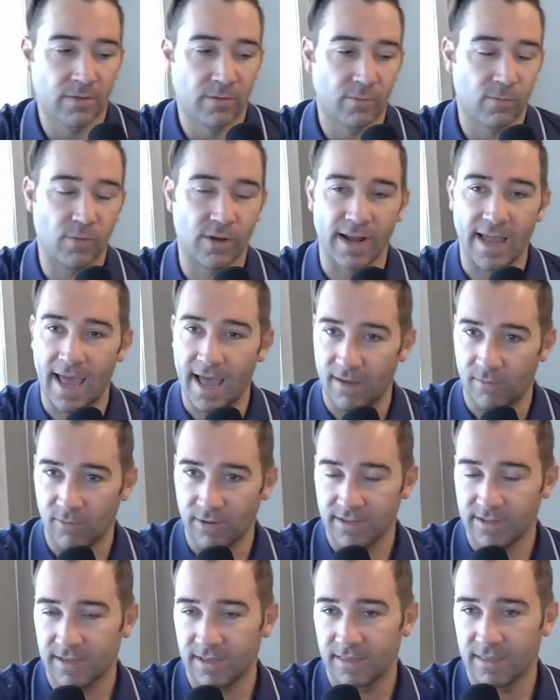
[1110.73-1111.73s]

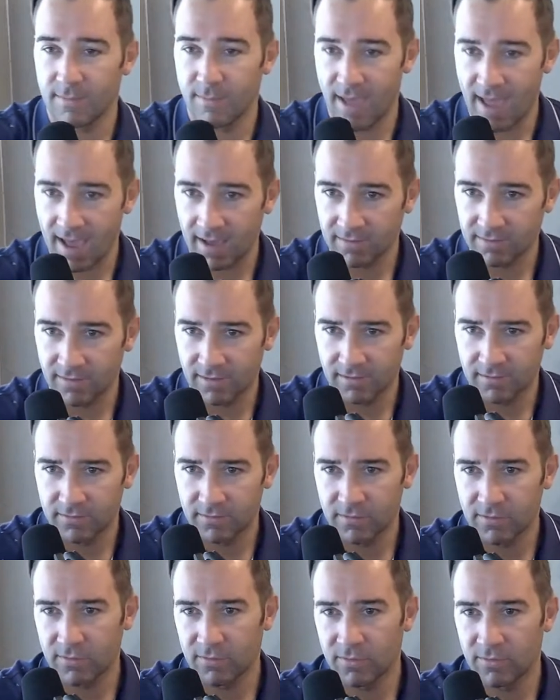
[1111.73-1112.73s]
What to get them access
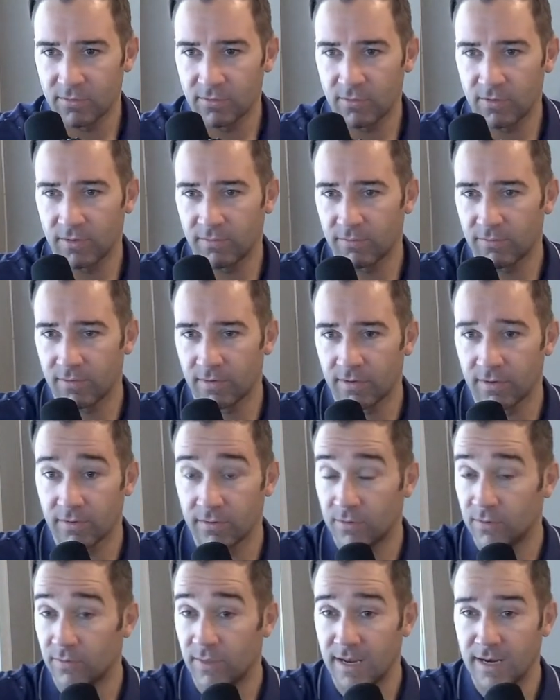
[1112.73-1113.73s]
to
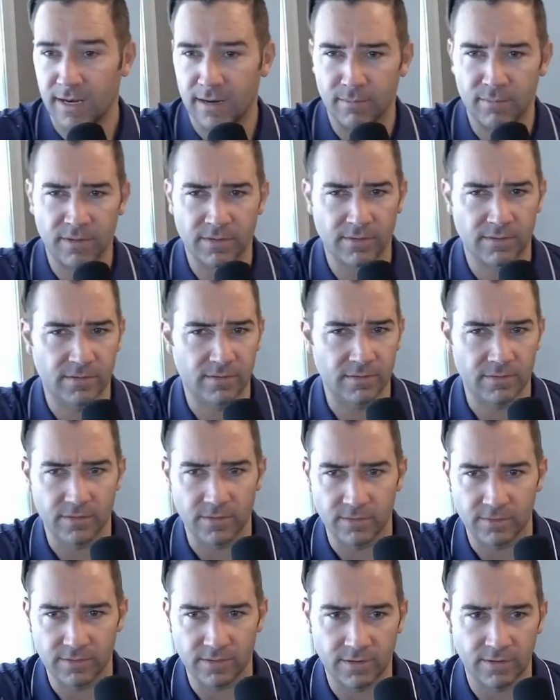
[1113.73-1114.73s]
do they need a business
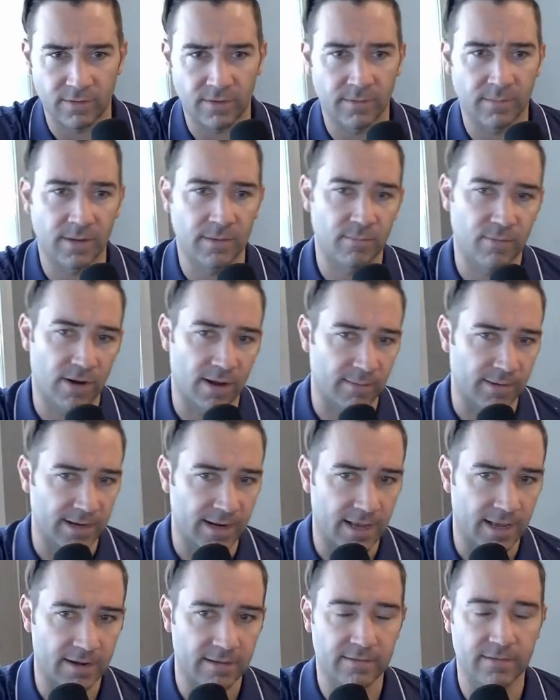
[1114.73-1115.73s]
associate agreement? Probably
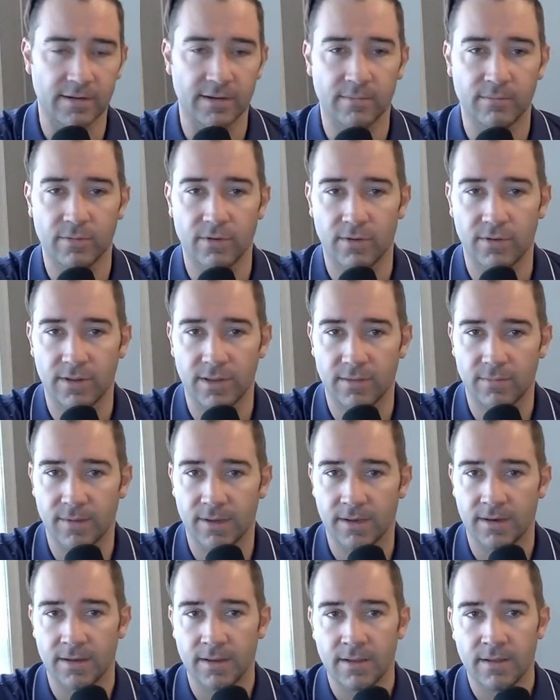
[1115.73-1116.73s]
not as an employee,
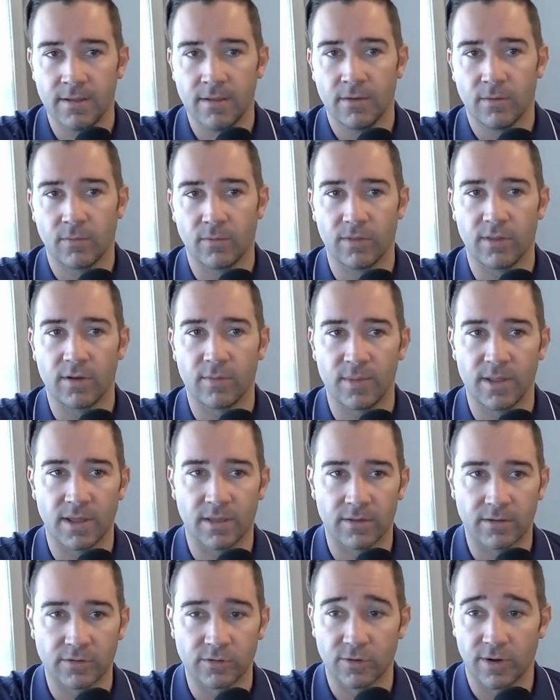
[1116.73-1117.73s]
but would there be
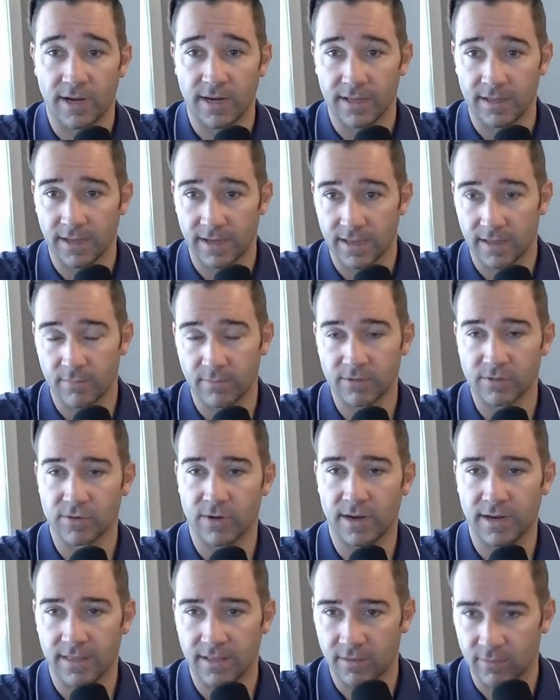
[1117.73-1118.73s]
other training like HIPAA
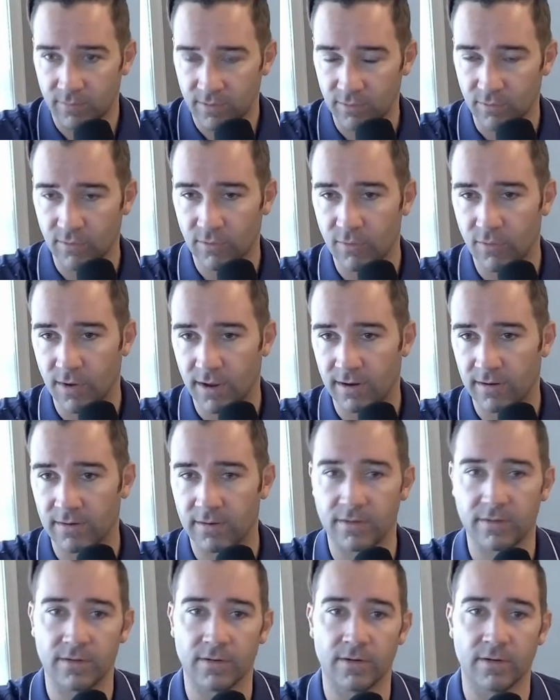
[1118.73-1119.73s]
training that would be required
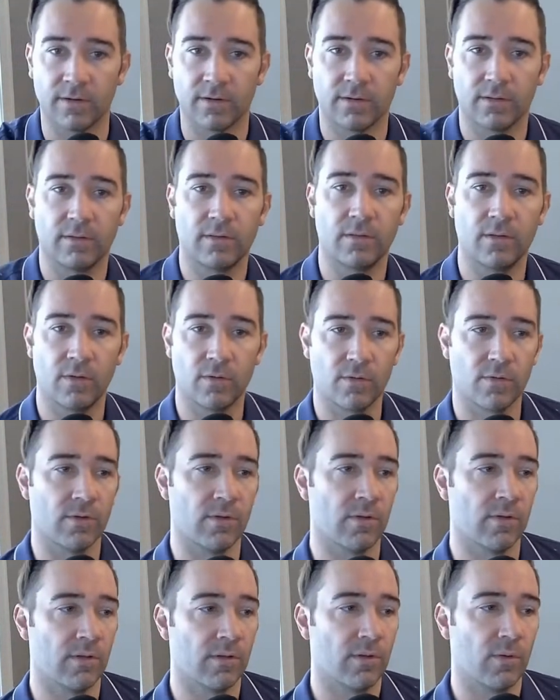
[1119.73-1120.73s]
under
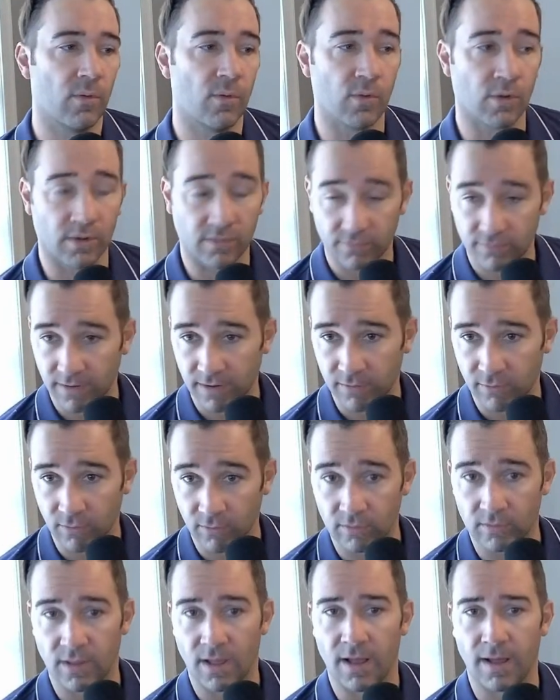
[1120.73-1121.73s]
local or
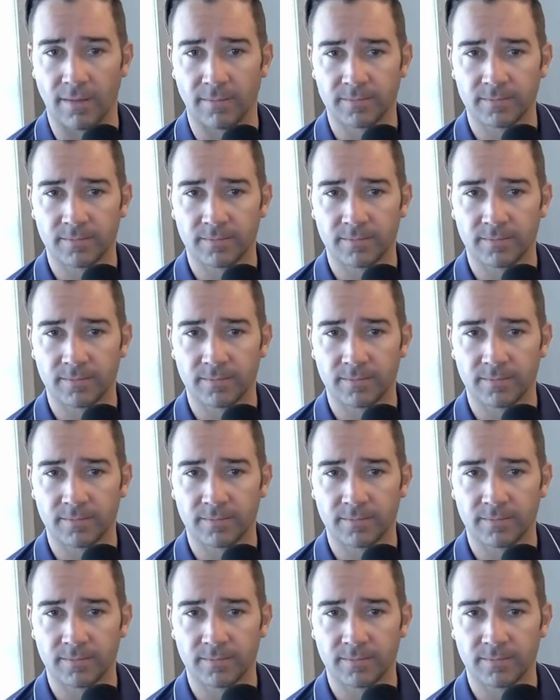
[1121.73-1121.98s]
federal law?